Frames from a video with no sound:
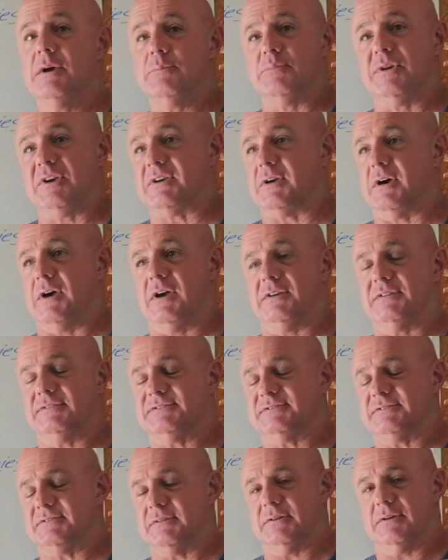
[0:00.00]

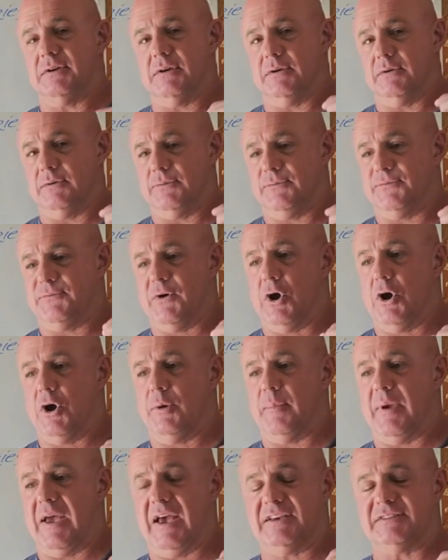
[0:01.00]
because the
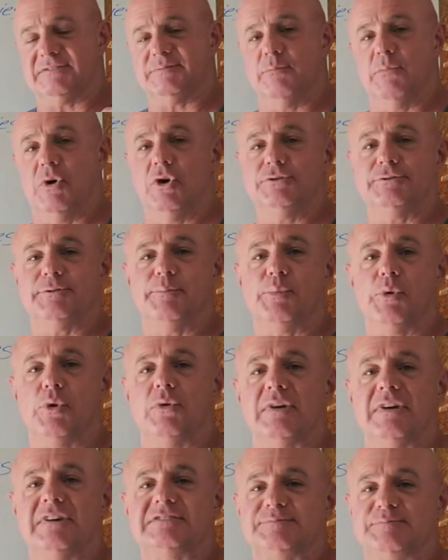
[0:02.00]
farm has multiple
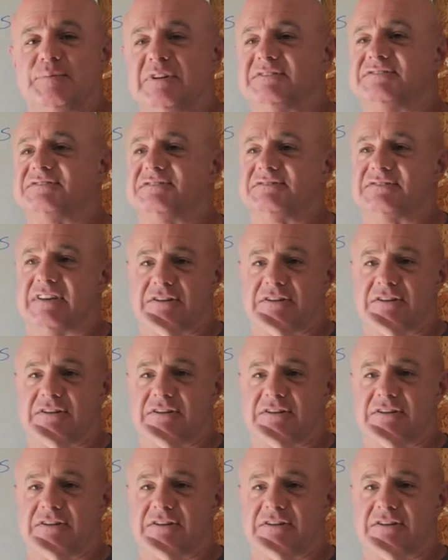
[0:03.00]
expenses,